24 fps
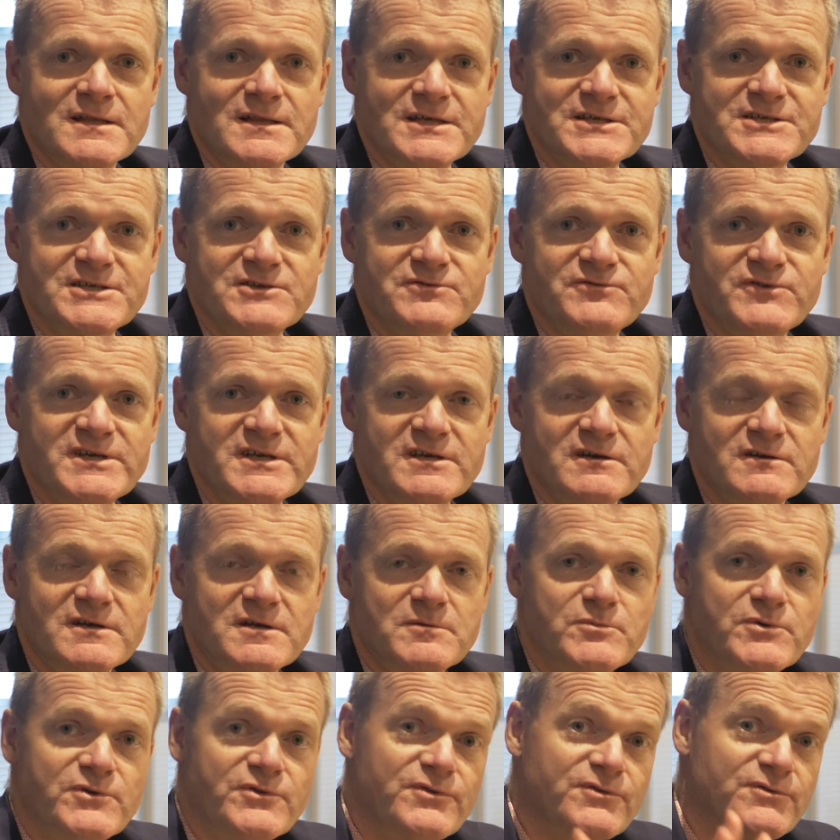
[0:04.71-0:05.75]
This is video
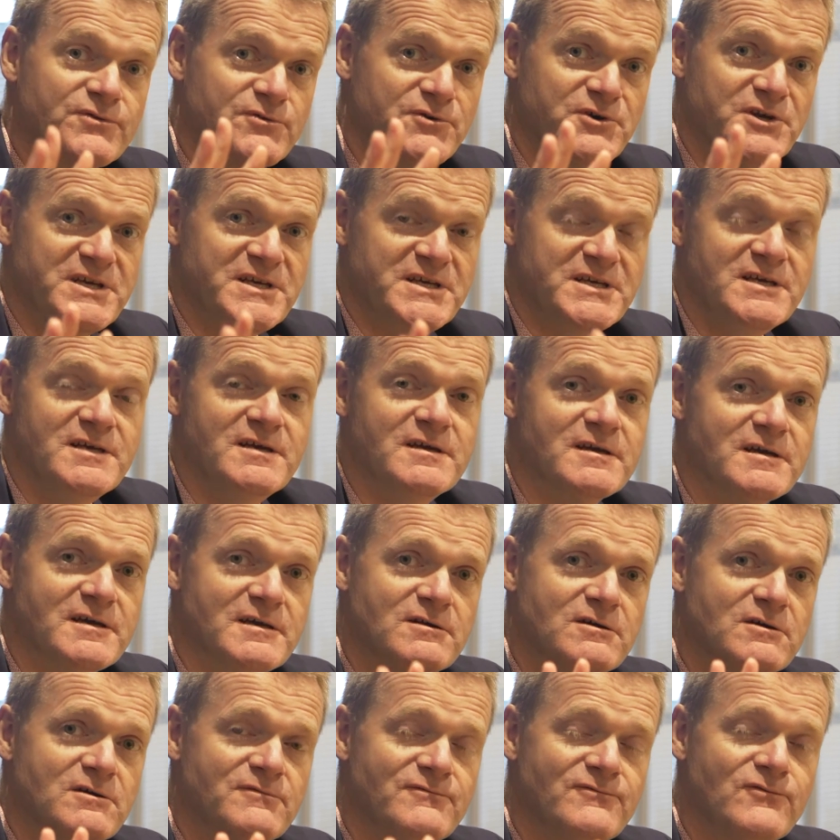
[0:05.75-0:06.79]
number 3
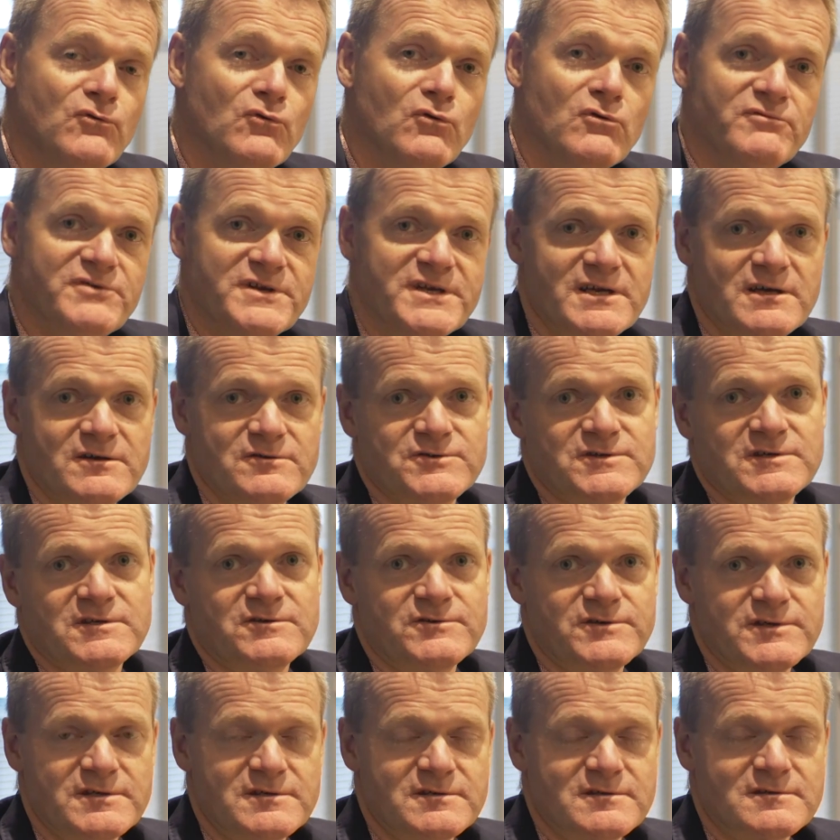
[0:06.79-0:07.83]
in our 4-video
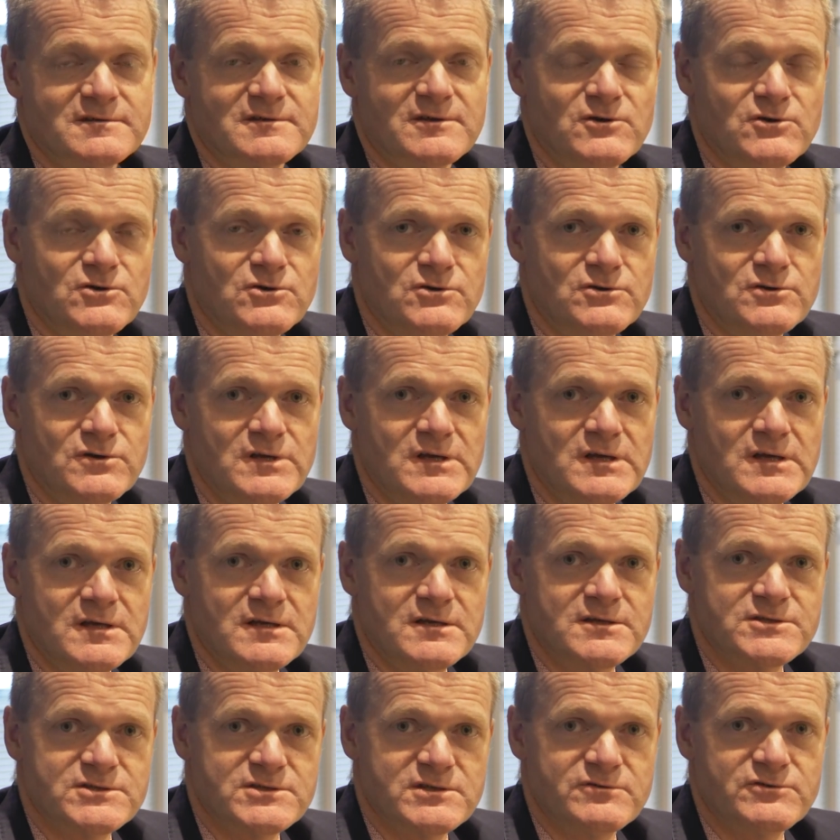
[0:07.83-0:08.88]
series on
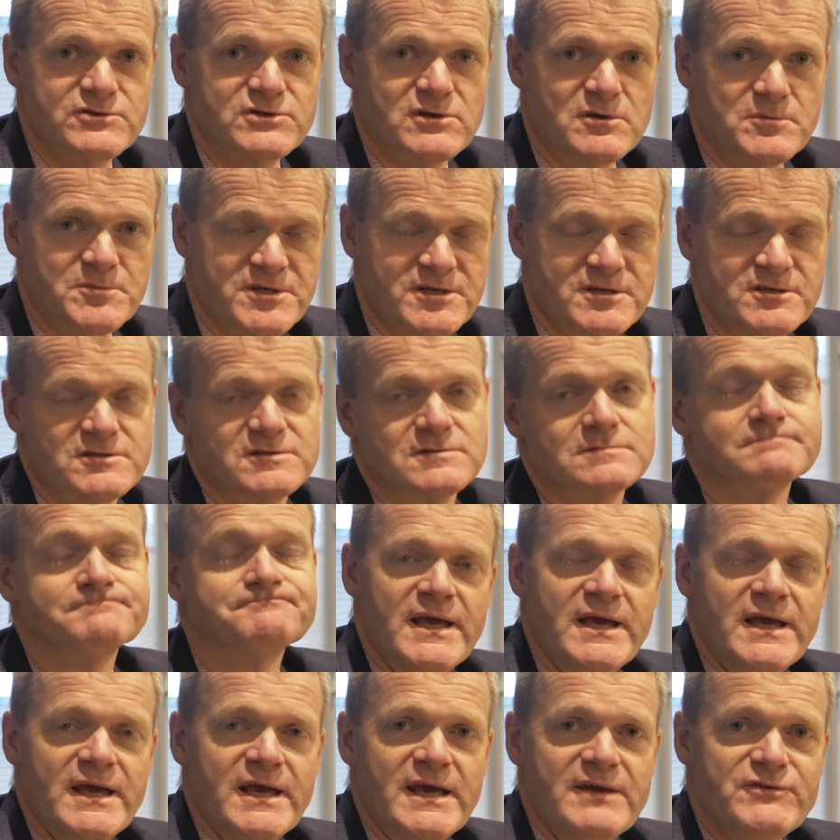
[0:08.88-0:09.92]
service accommodation.
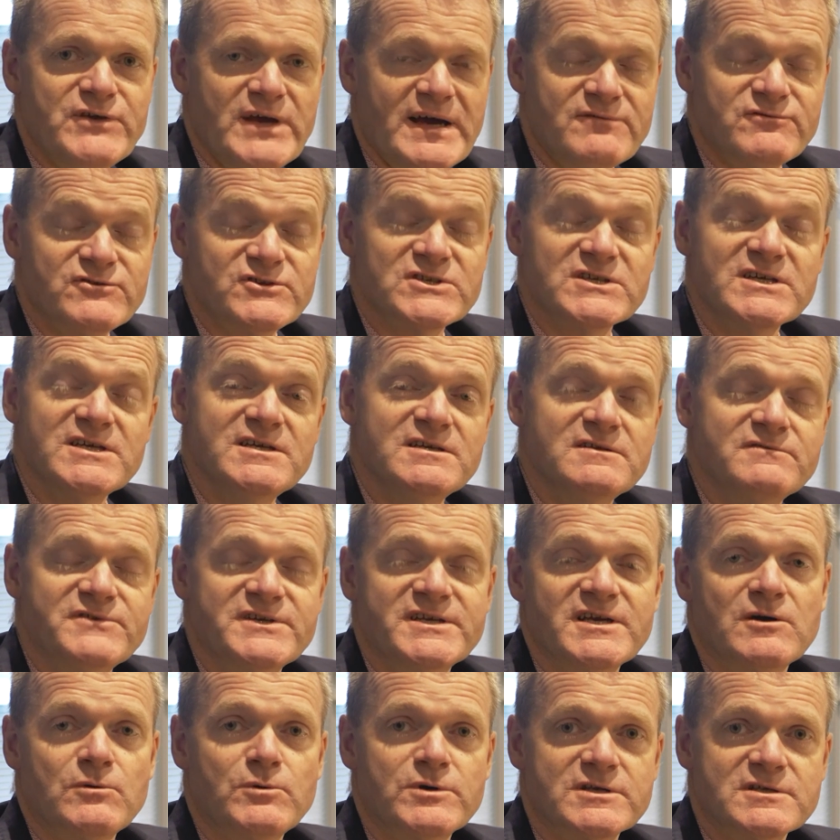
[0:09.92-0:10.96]
If you haven't seen
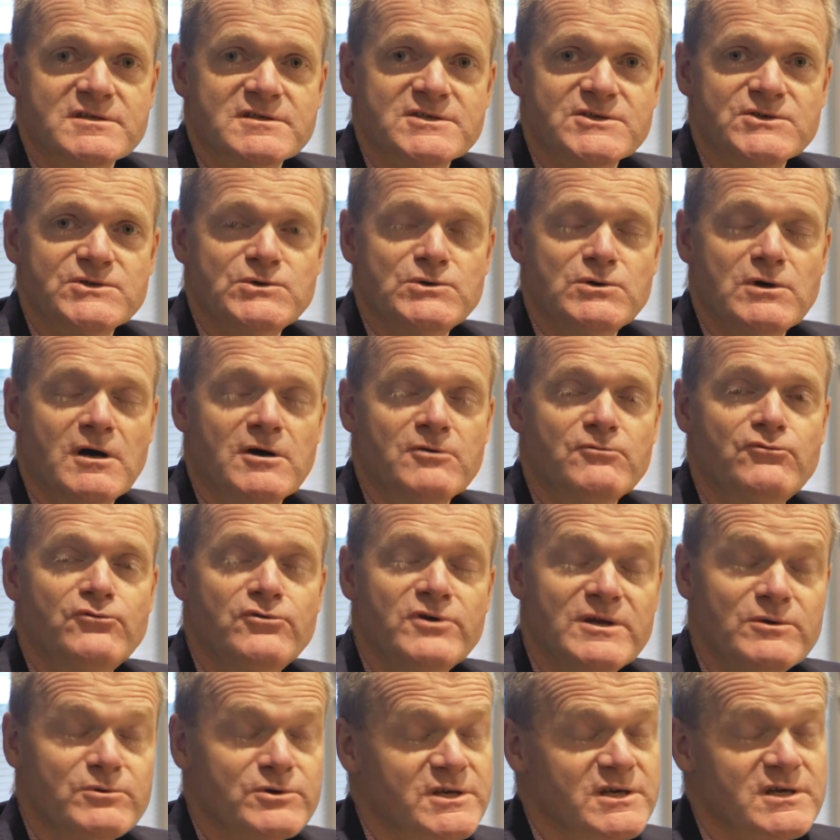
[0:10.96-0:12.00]
video 1 and 2, I
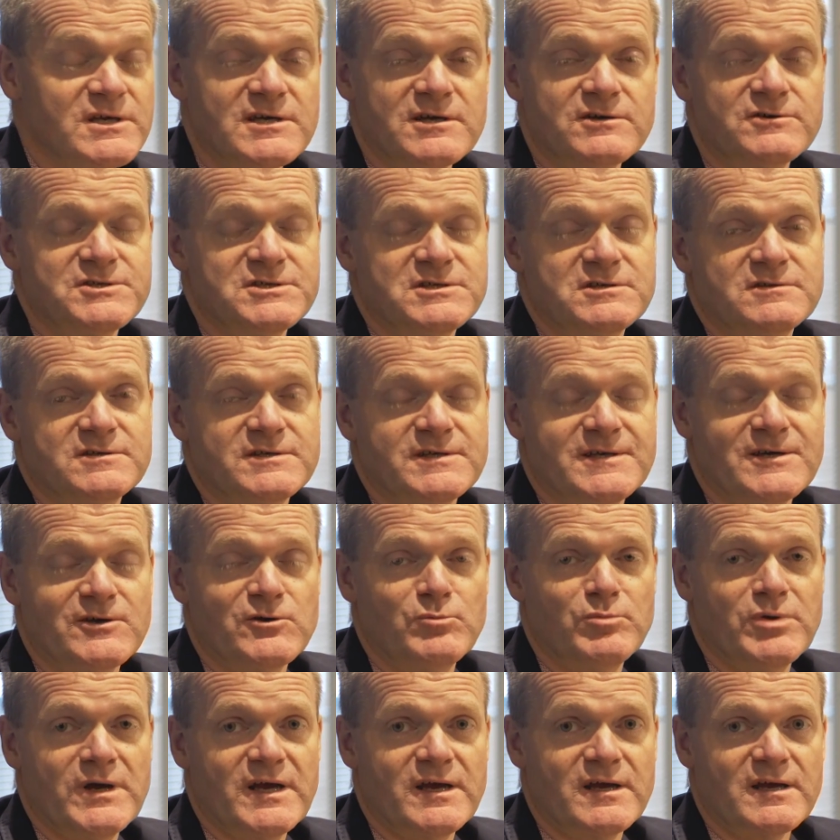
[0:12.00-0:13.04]
really would encourage you to
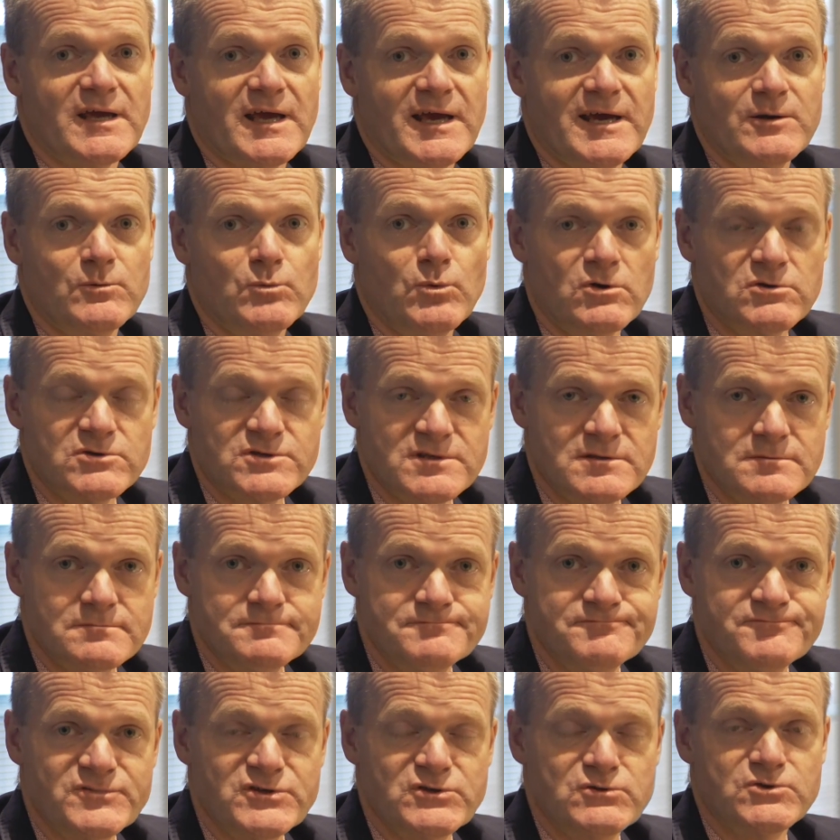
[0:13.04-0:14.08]
go back and watch
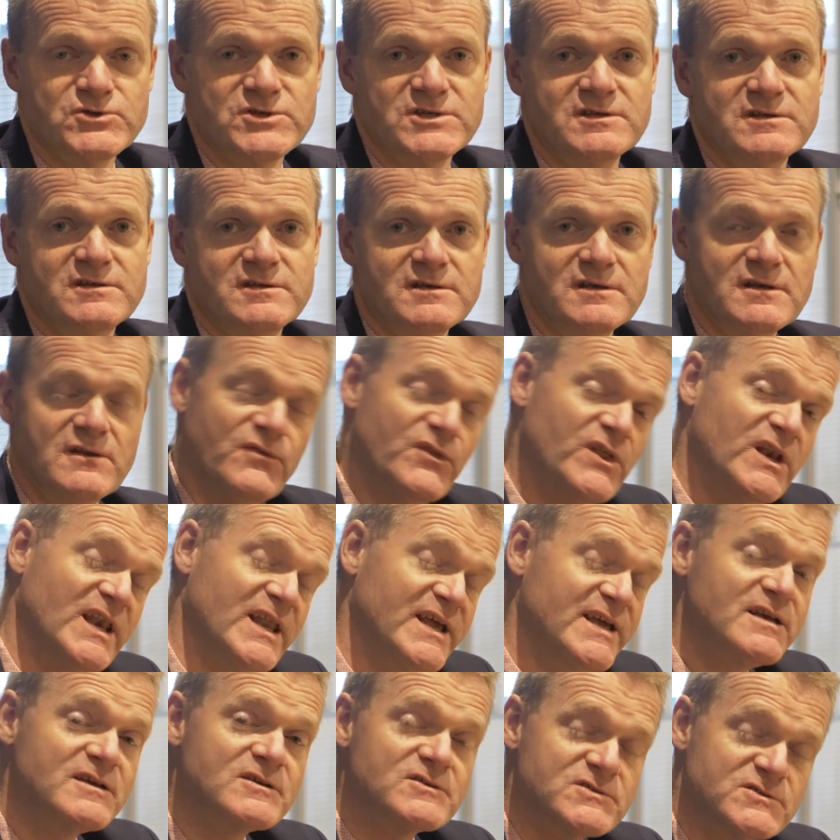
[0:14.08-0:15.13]
them. You'll see the
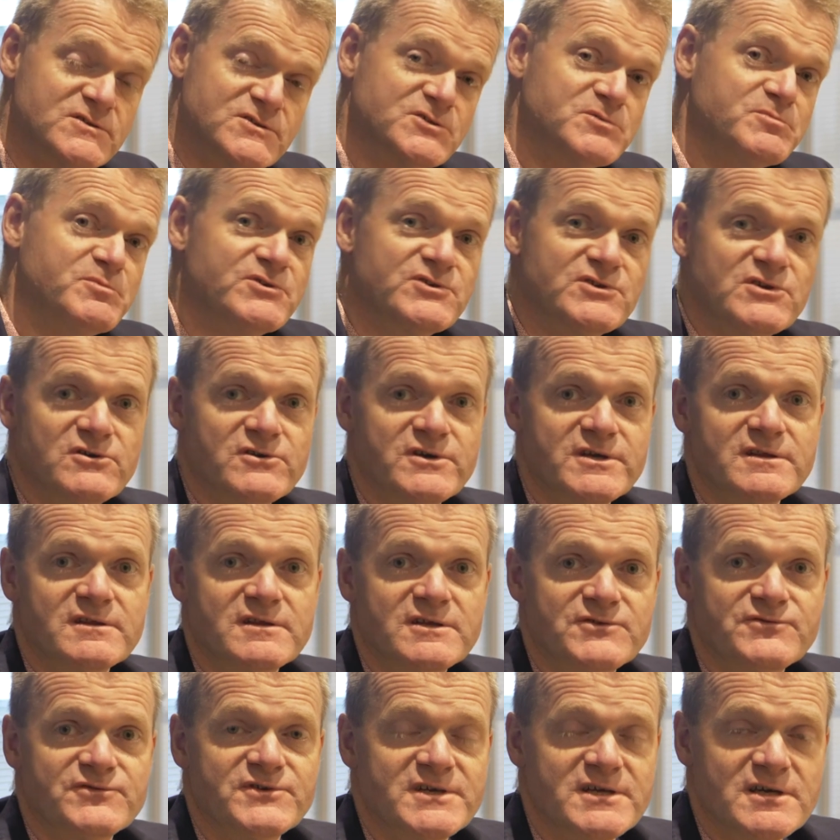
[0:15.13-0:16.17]
links are just beside
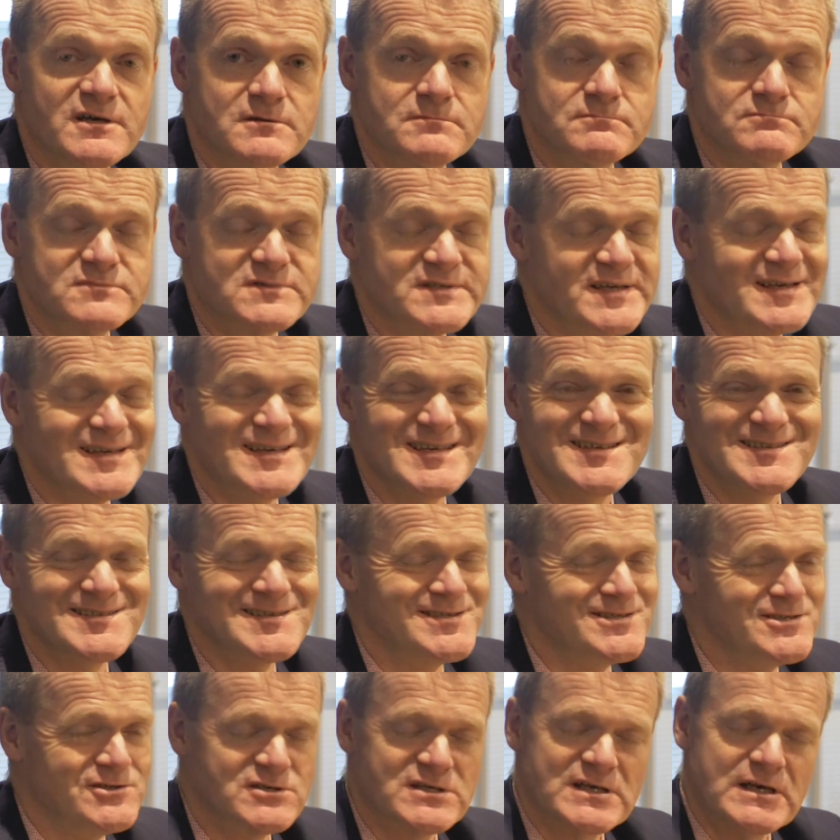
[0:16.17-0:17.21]
this video, dead
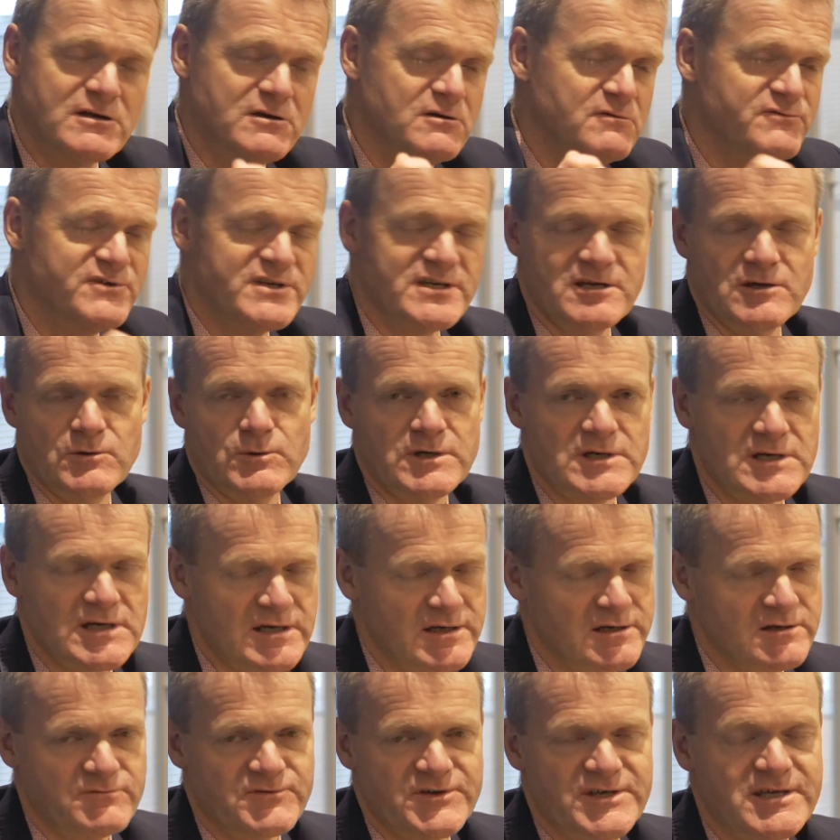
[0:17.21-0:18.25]
easy, just click on video 1,
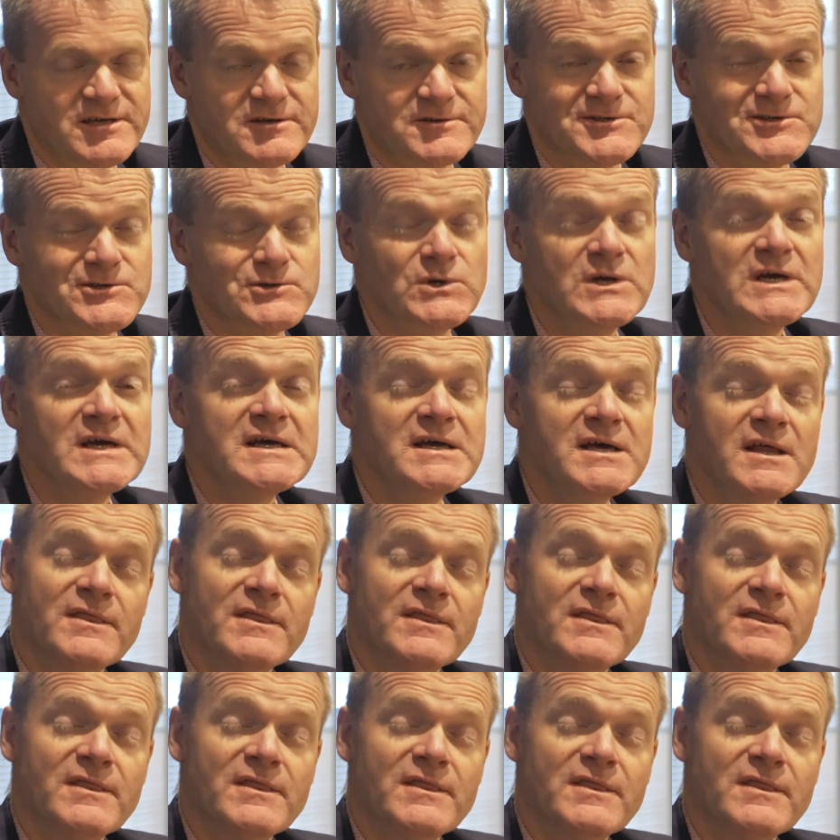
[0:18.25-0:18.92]
click on video 2.